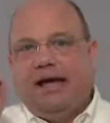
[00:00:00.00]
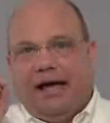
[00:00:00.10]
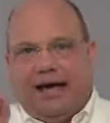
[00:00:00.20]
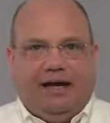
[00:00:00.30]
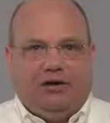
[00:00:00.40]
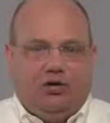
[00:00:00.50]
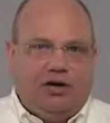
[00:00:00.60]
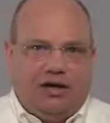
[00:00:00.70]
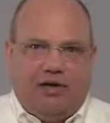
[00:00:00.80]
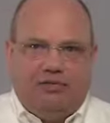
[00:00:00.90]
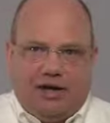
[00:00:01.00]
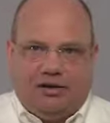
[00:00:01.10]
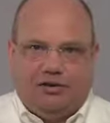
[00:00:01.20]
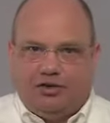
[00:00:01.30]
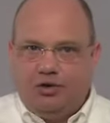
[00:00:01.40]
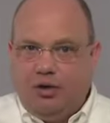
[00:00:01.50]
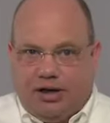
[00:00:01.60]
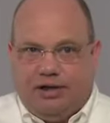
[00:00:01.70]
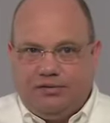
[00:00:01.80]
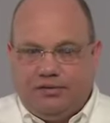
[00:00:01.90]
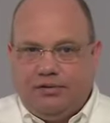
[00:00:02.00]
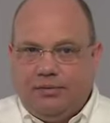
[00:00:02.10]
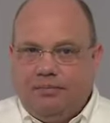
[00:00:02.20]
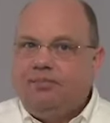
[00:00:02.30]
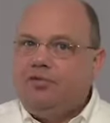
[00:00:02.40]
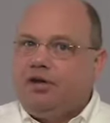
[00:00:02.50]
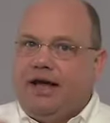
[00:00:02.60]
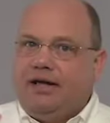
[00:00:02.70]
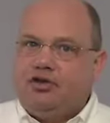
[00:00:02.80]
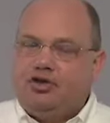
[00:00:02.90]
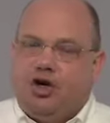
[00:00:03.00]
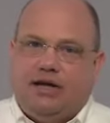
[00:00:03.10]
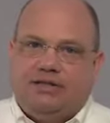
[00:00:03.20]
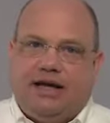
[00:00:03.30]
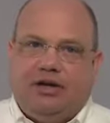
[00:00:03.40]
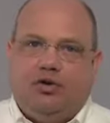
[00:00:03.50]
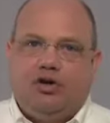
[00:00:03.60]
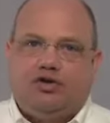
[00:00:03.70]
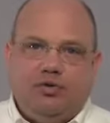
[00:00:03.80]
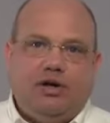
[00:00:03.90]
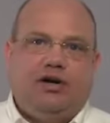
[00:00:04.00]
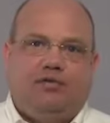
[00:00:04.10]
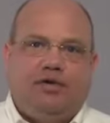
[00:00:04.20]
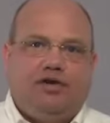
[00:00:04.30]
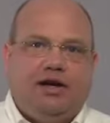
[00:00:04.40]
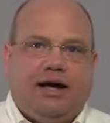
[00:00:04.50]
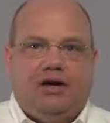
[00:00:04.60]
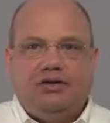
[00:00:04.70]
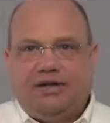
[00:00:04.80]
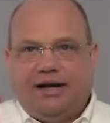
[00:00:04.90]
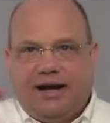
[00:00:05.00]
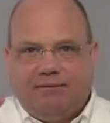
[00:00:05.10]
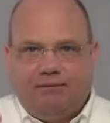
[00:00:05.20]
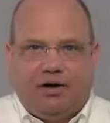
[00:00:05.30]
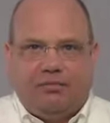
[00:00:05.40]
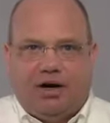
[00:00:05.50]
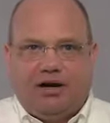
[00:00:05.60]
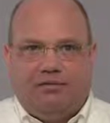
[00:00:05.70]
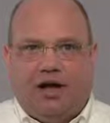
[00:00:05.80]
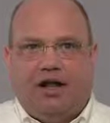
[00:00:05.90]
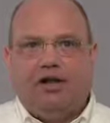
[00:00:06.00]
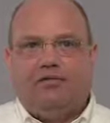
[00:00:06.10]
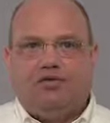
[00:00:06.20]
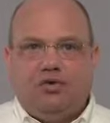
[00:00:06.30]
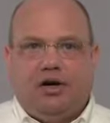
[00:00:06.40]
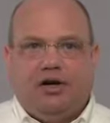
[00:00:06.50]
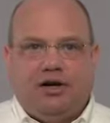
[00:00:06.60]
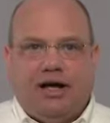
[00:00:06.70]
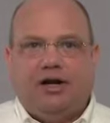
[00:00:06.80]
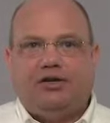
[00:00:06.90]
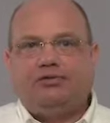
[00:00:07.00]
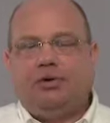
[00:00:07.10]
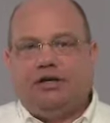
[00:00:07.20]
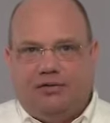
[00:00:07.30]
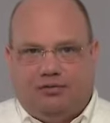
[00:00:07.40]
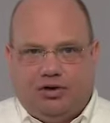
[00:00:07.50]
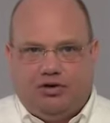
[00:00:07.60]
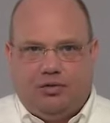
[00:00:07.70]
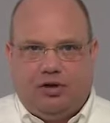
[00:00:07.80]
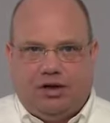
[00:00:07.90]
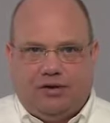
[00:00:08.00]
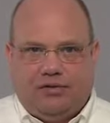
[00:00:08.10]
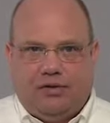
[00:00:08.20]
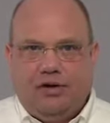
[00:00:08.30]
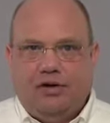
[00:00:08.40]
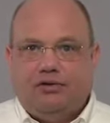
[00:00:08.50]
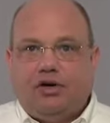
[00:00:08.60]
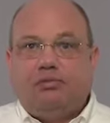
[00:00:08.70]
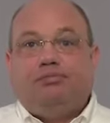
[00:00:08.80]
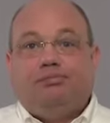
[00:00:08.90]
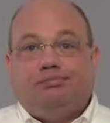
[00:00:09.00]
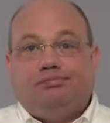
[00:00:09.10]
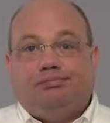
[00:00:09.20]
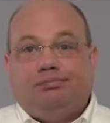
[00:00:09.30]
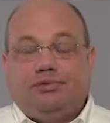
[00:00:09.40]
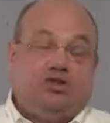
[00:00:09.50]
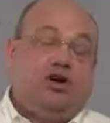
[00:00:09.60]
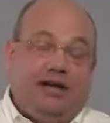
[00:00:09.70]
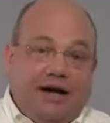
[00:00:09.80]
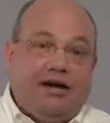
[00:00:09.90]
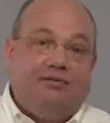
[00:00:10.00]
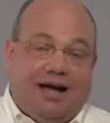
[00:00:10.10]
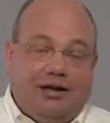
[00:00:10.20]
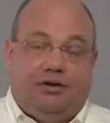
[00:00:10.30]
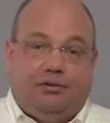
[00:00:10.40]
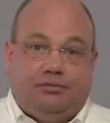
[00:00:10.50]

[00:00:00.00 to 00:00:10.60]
Aunt Laura gave a necklace to her niece. The necklace cost Aunt Laura $250 and had a fair market value of $200 when gifted to her niece. So it's gone down in value.